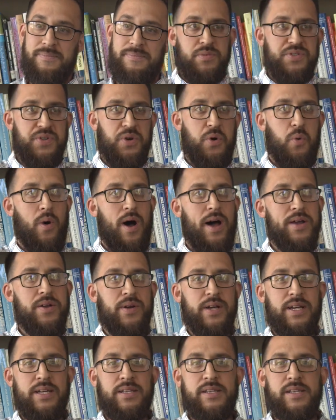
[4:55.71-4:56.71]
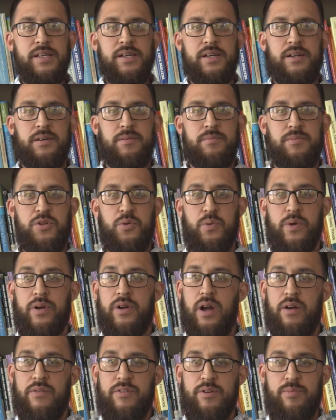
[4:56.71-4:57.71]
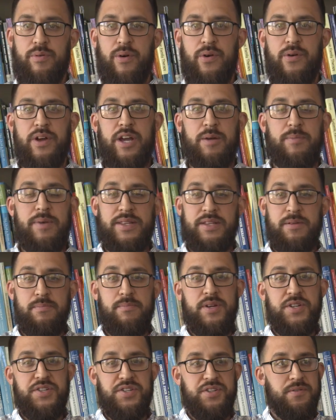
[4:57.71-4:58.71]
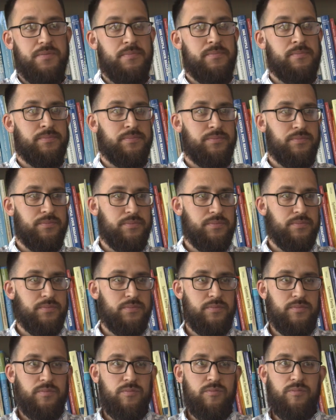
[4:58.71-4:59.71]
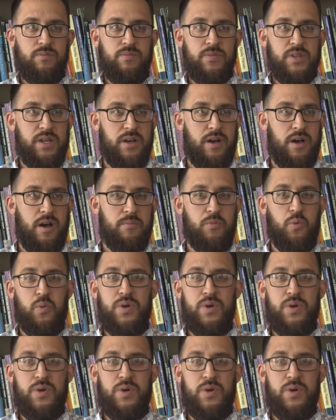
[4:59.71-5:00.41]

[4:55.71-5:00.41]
So while you're in the, the recovery program at the mission, um,